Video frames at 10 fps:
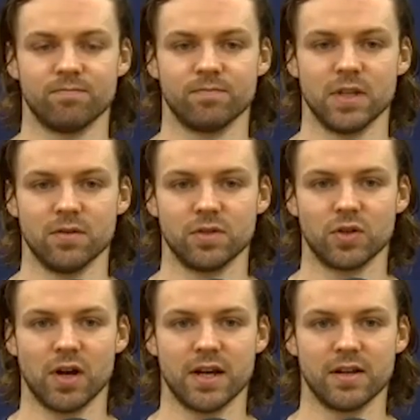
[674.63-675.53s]
you know,
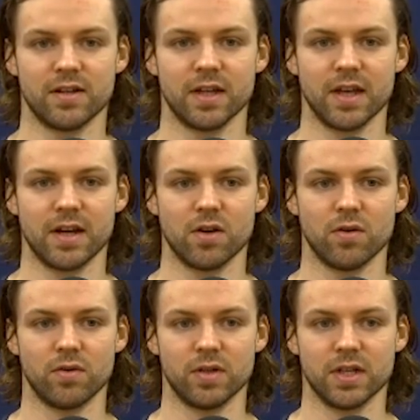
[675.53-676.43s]
try to, again, go
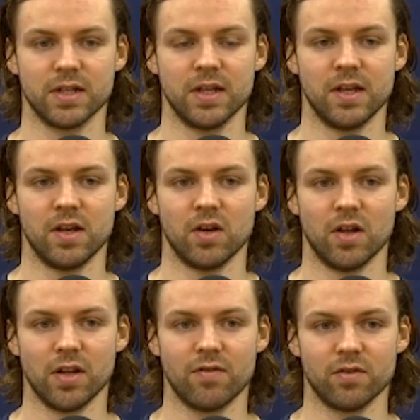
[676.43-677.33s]
to
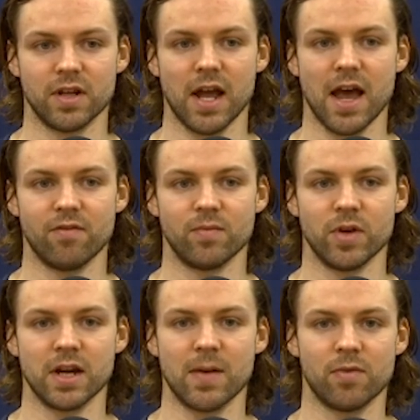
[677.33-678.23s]
a level that I haven't
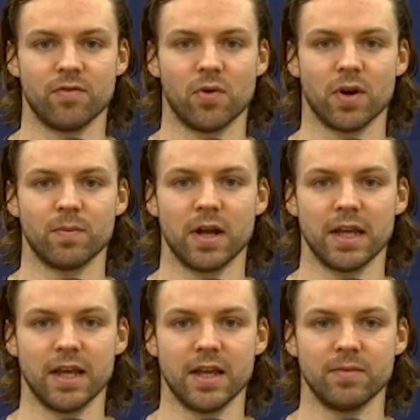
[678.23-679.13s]
been at before in my
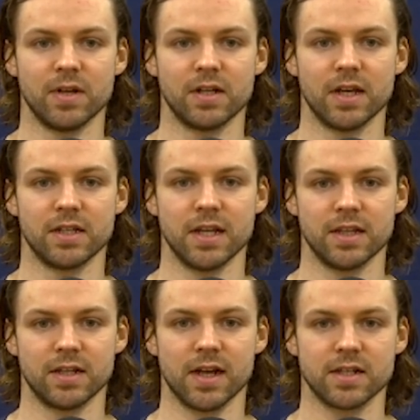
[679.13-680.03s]
game and take
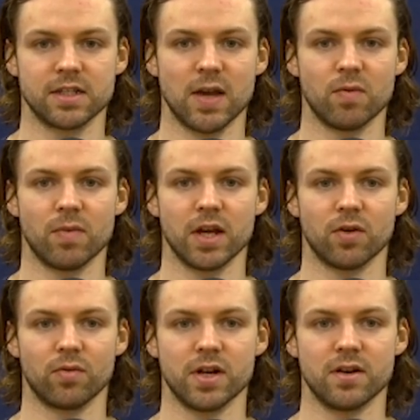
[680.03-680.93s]
the next step in my
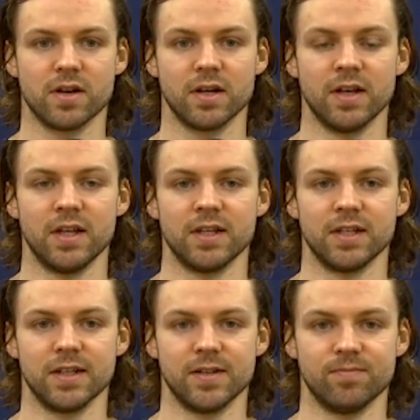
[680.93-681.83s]
career. And
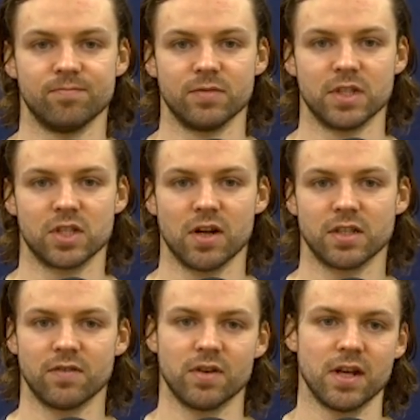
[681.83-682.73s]
it
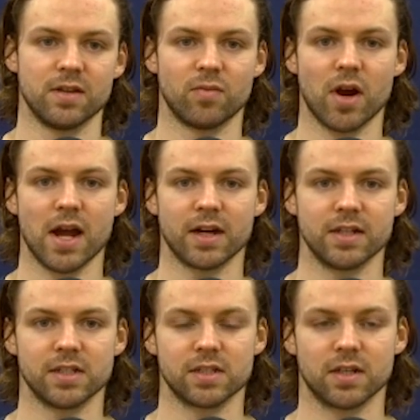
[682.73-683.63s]
starts every day in
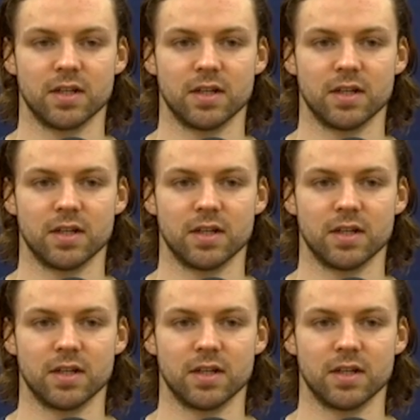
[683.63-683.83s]
practice.